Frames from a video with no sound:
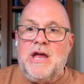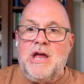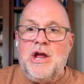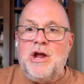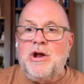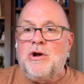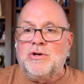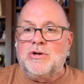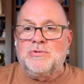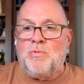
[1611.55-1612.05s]

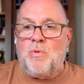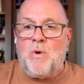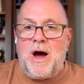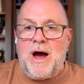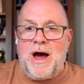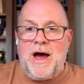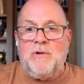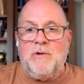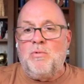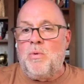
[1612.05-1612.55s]
here's
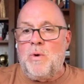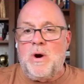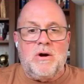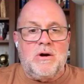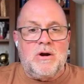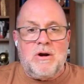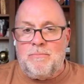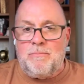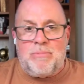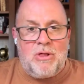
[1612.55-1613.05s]
why we're
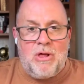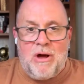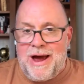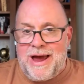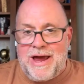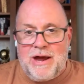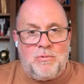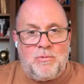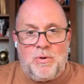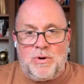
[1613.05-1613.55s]

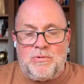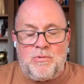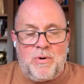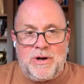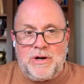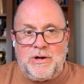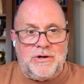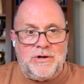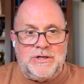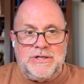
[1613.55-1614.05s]
compliant with
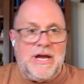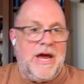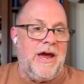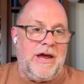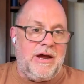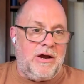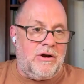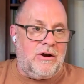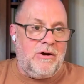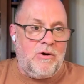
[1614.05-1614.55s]
what you're
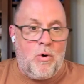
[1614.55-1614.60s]
saying,